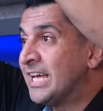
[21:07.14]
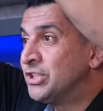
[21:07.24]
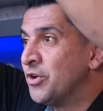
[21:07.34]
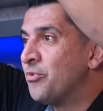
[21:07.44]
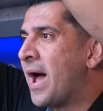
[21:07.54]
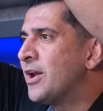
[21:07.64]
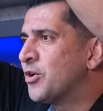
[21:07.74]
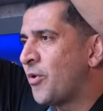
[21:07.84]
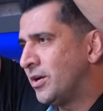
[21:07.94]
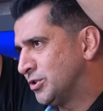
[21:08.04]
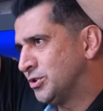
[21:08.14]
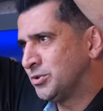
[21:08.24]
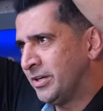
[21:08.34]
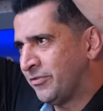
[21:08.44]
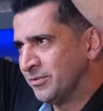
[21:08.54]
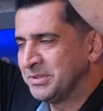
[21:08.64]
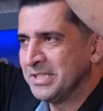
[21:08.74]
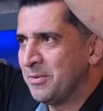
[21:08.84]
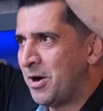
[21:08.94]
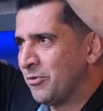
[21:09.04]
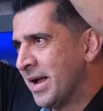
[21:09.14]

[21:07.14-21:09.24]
station right across the street from Cinema